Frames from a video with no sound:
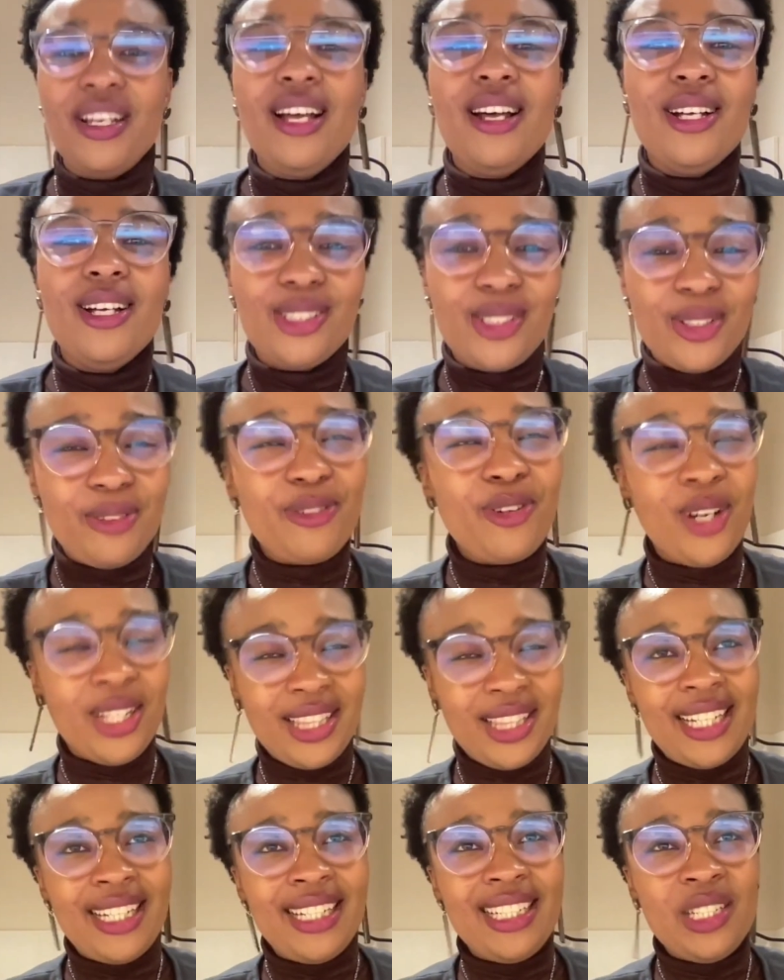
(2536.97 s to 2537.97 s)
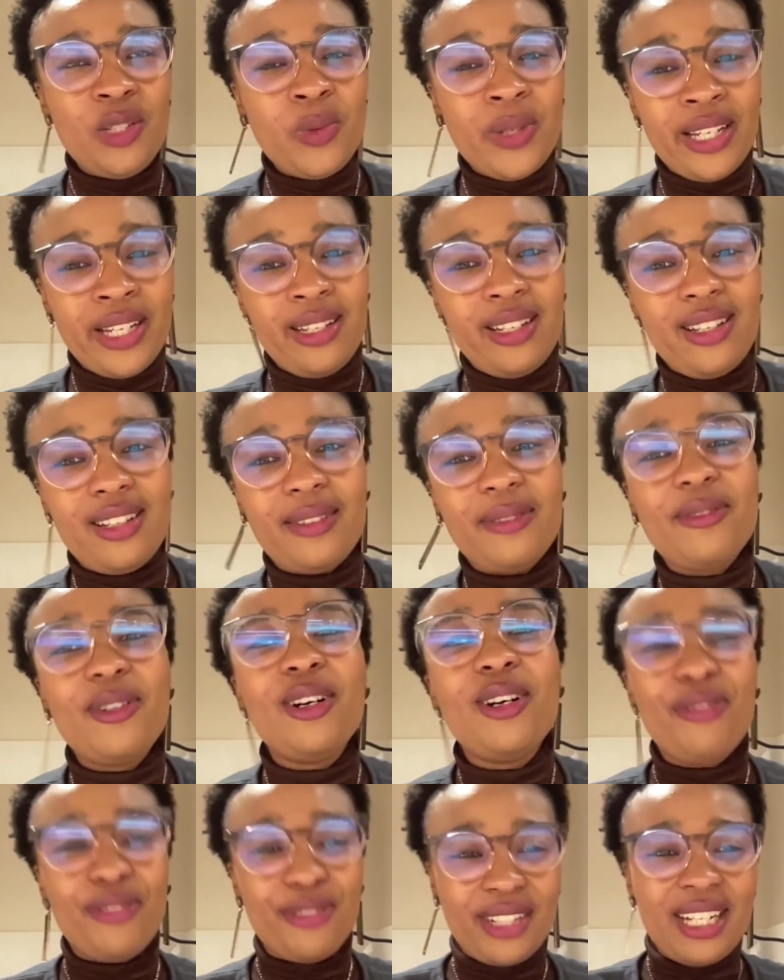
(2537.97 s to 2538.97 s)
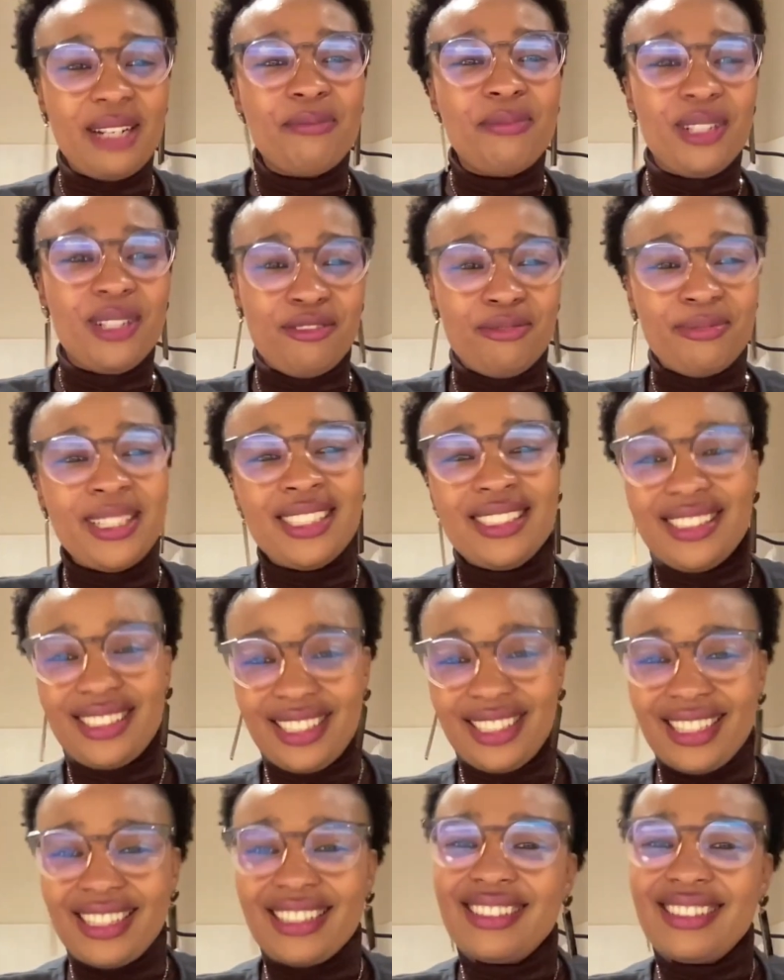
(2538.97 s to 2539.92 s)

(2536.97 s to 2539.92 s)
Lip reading: So you've got that leeway of a couple of months. Yeah.